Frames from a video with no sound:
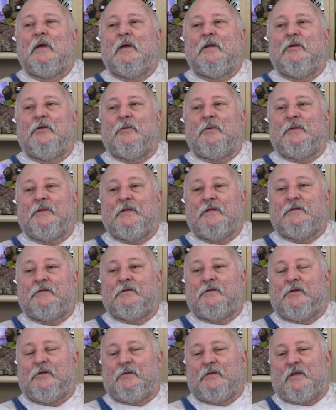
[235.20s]
I knew I needed
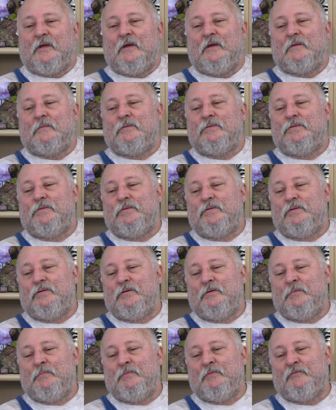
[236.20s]
to do that
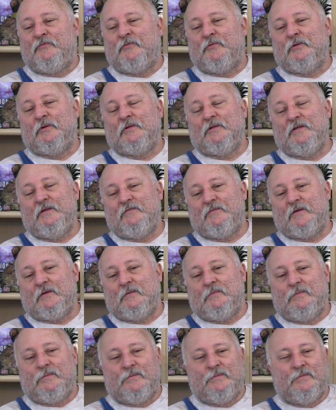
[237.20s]
before
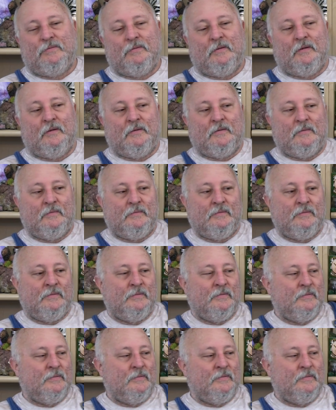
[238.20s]
leaving. Uh,